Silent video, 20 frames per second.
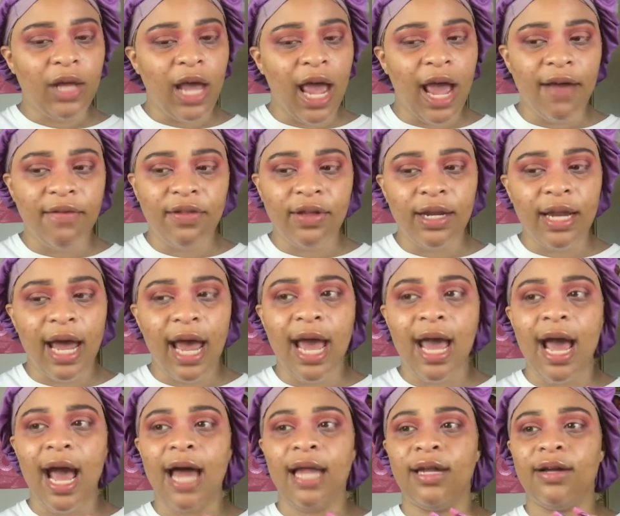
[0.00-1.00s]
After
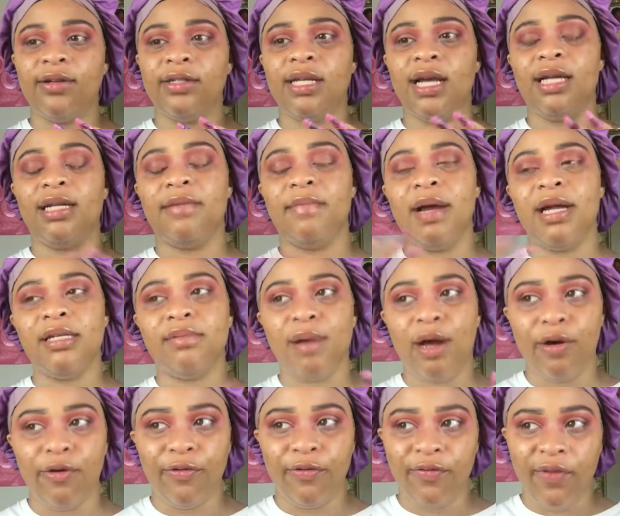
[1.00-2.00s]
that, I learned how to match
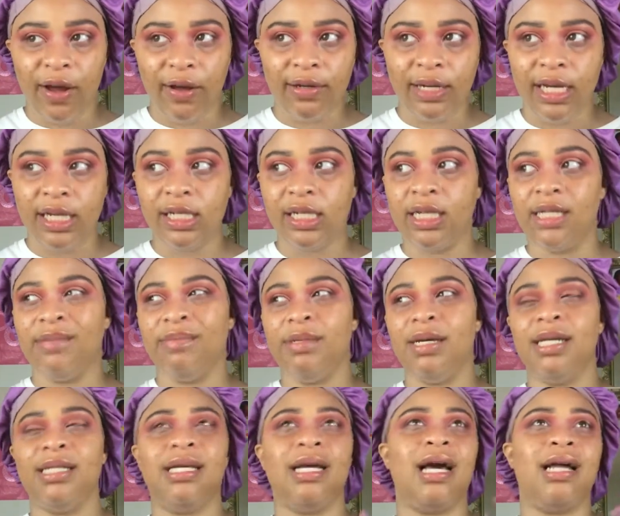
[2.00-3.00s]
my own foundations
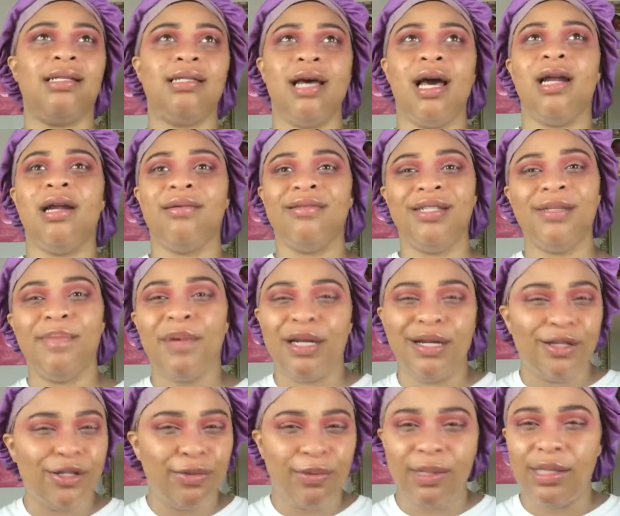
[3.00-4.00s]
because I got tired of
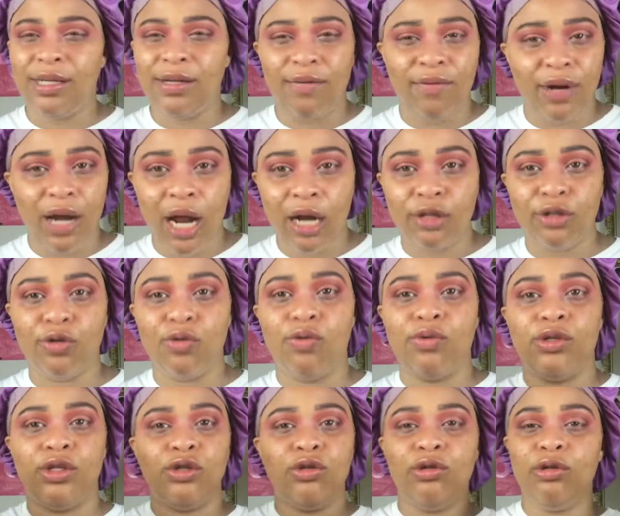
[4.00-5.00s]
spending $27
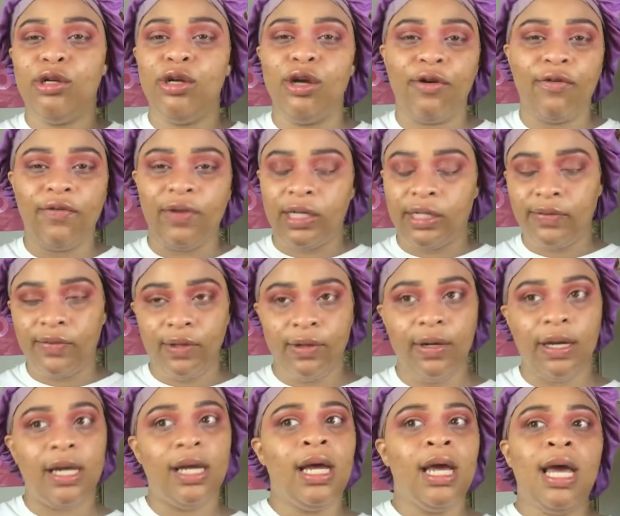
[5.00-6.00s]
on Studio Fix
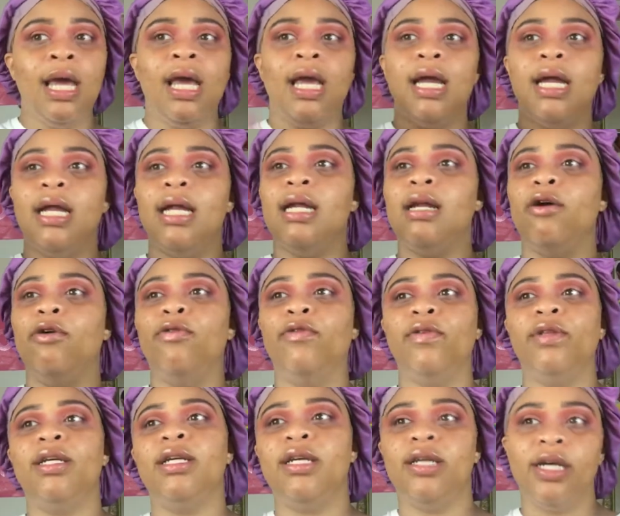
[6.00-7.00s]
fluid. And
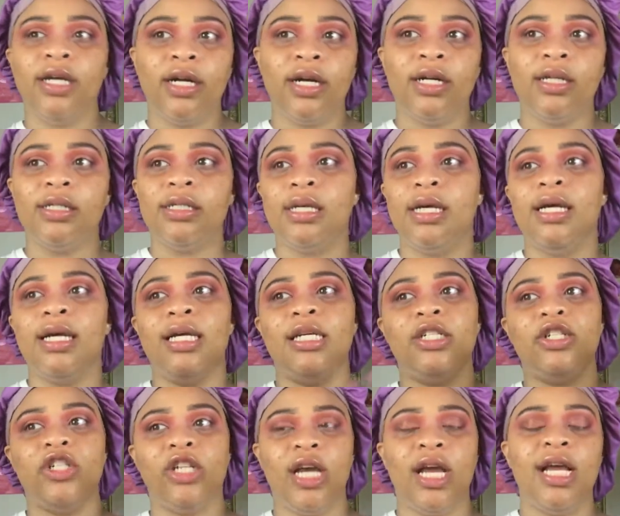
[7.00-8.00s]
over the years, it
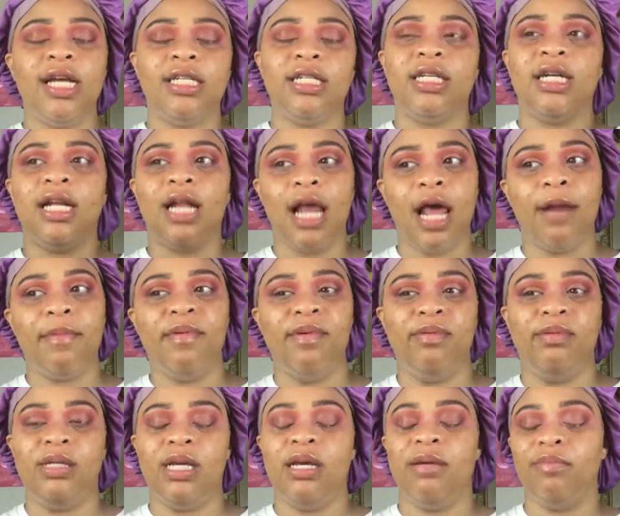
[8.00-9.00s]
has changed, and a lot of
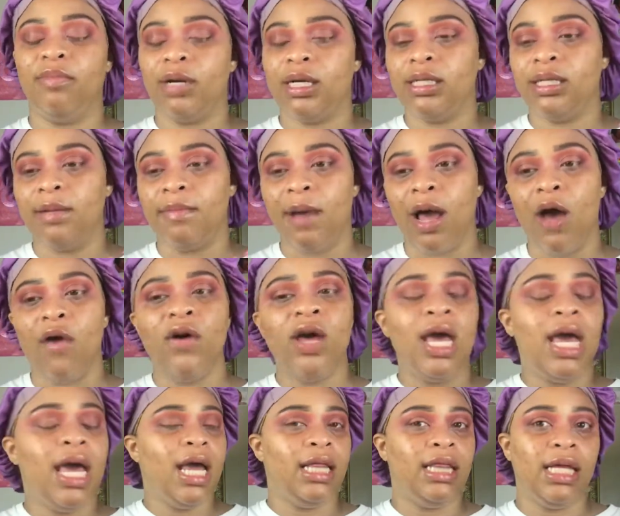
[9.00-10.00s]
people say it breaks them out
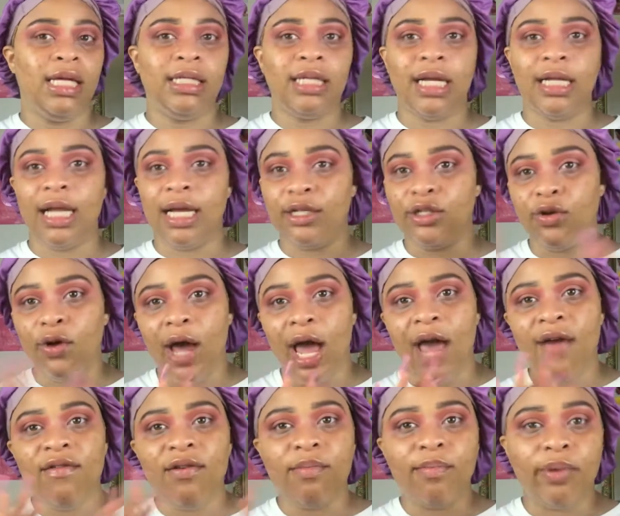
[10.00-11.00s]
and things like that. So I
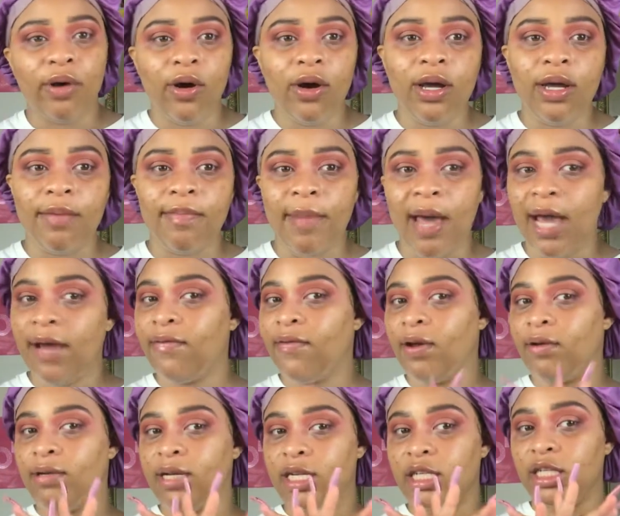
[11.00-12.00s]
haven't bought a MAC
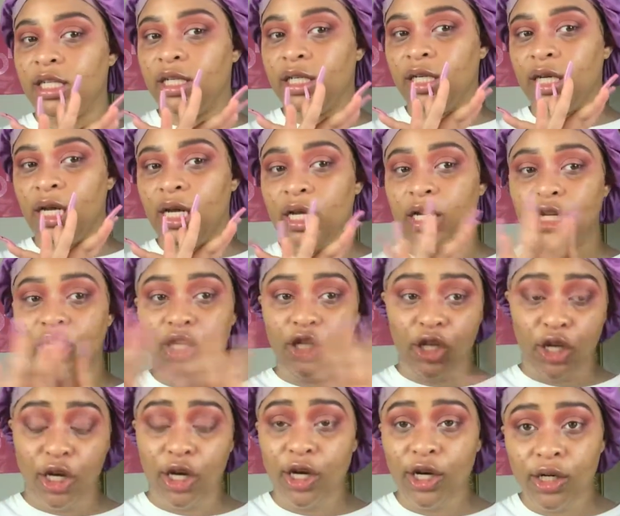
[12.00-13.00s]
foundation in
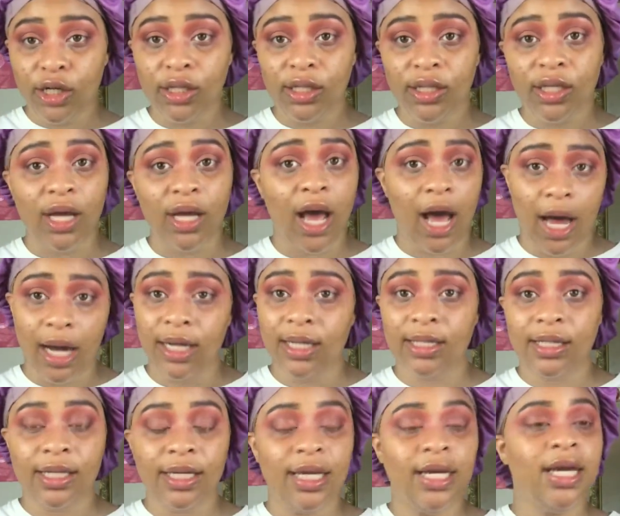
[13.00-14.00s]
years,
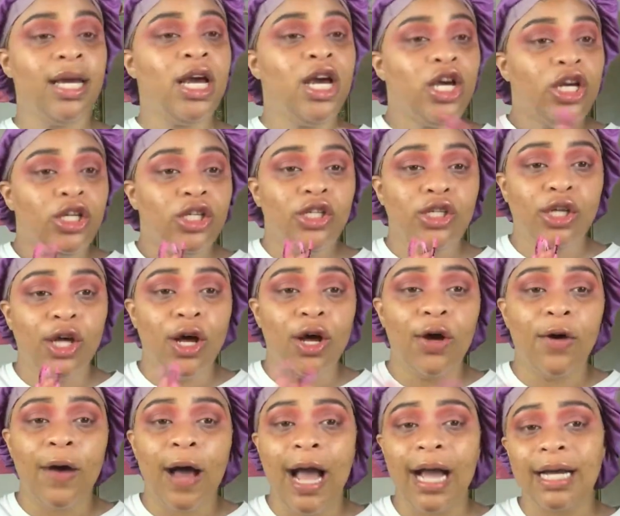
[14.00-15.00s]
honestly.
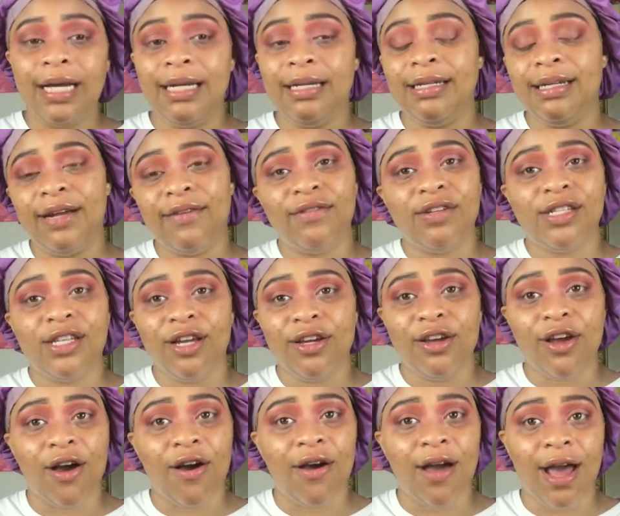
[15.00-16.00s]
So I could never tell
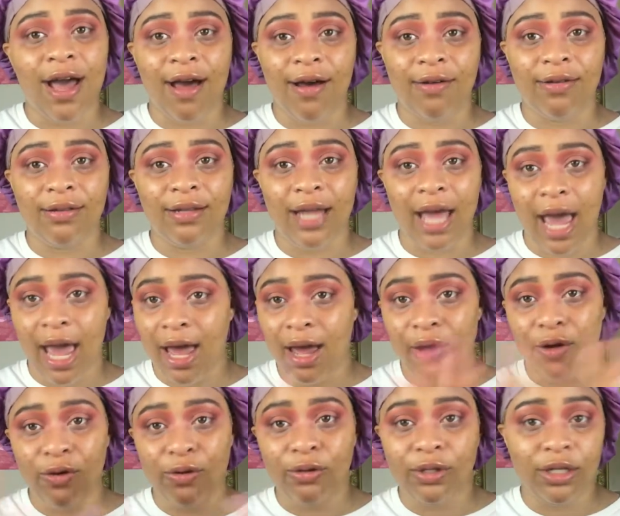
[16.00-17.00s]
y'all how that
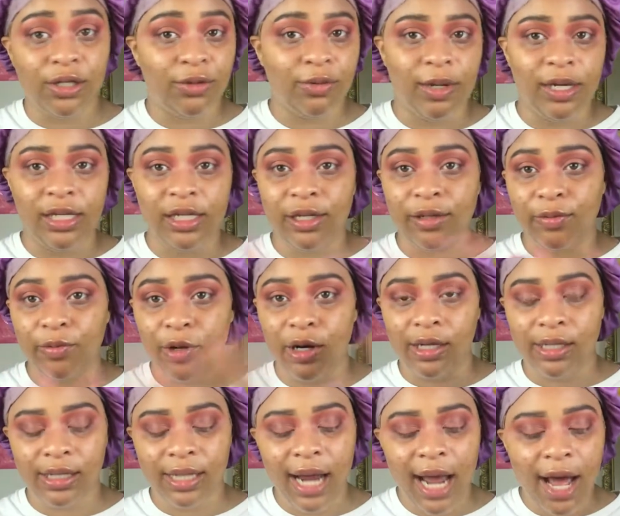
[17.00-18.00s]
whole situation
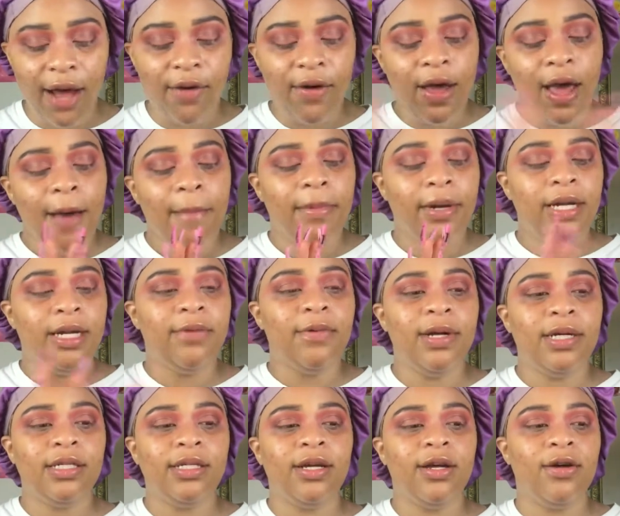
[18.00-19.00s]
works now. But
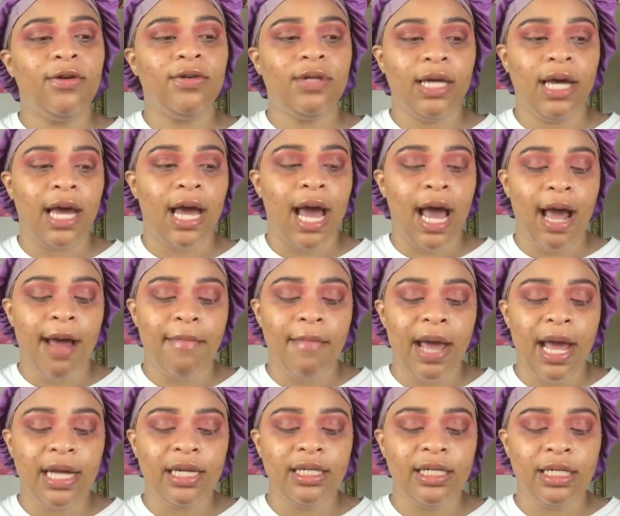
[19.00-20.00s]
anyway, so yeah, I
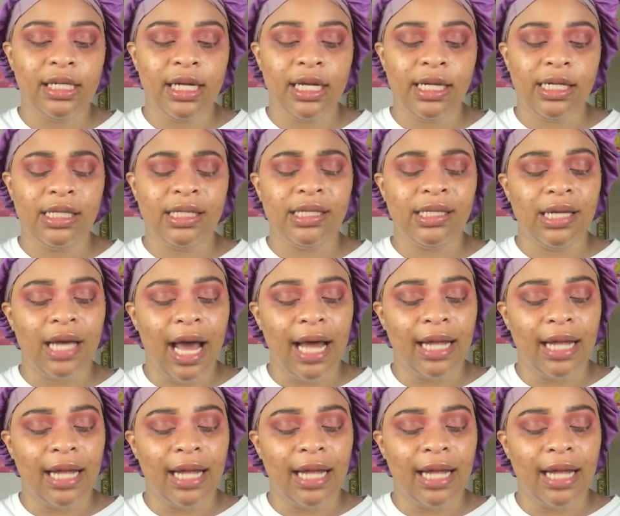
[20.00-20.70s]
matched this.